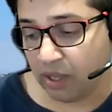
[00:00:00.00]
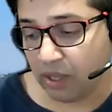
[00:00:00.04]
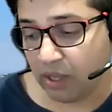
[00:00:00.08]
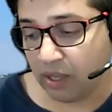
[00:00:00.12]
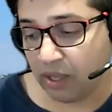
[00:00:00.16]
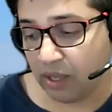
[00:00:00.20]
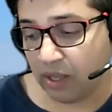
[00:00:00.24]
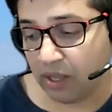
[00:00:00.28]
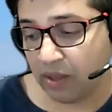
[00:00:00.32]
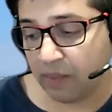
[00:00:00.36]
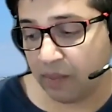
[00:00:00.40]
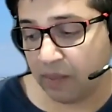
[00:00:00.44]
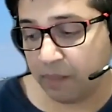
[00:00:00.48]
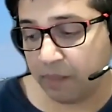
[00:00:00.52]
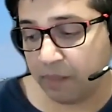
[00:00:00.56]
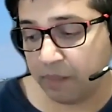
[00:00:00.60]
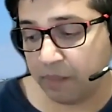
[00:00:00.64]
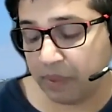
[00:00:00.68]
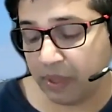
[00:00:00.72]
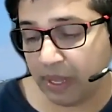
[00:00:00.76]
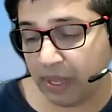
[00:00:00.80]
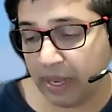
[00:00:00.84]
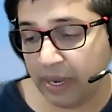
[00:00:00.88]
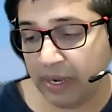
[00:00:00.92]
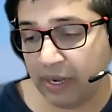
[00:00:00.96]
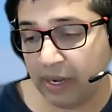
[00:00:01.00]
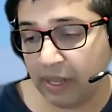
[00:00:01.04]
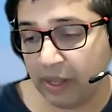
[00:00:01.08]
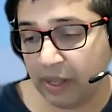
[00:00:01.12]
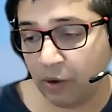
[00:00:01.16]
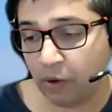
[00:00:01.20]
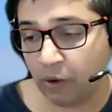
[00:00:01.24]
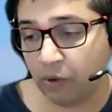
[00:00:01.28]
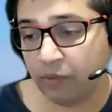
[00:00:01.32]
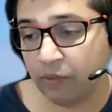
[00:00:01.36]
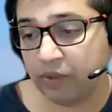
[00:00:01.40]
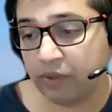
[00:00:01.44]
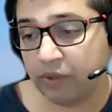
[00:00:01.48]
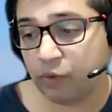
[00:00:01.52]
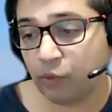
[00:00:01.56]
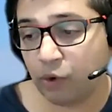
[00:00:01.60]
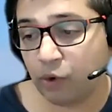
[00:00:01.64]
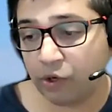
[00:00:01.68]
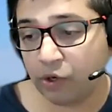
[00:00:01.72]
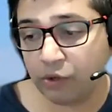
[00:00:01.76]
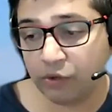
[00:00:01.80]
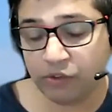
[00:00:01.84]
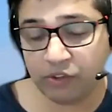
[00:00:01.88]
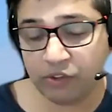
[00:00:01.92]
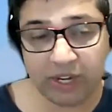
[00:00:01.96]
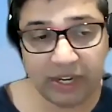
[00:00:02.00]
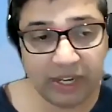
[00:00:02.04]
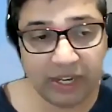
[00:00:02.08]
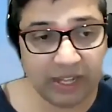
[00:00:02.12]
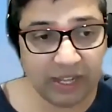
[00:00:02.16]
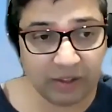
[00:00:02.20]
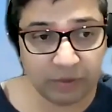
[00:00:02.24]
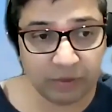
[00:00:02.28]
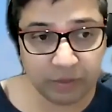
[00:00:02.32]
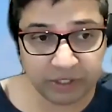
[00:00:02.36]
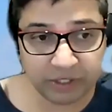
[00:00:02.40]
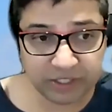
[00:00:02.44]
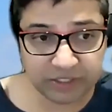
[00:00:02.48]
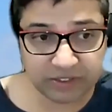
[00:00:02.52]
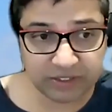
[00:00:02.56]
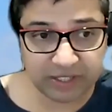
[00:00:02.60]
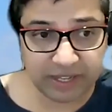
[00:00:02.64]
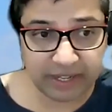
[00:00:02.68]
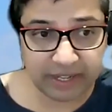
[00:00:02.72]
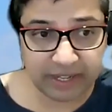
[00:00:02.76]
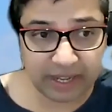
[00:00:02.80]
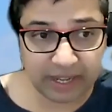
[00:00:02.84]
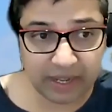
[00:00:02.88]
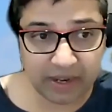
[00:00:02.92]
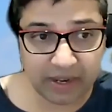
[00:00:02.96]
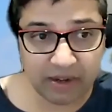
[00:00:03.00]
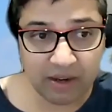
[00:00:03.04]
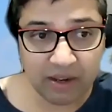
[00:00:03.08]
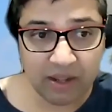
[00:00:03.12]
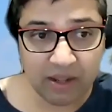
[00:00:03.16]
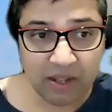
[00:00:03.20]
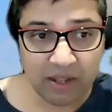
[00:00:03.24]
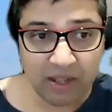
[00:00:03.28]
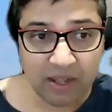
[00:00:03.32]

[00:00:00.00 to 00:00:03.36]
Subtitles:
and I always want to study as much as I can,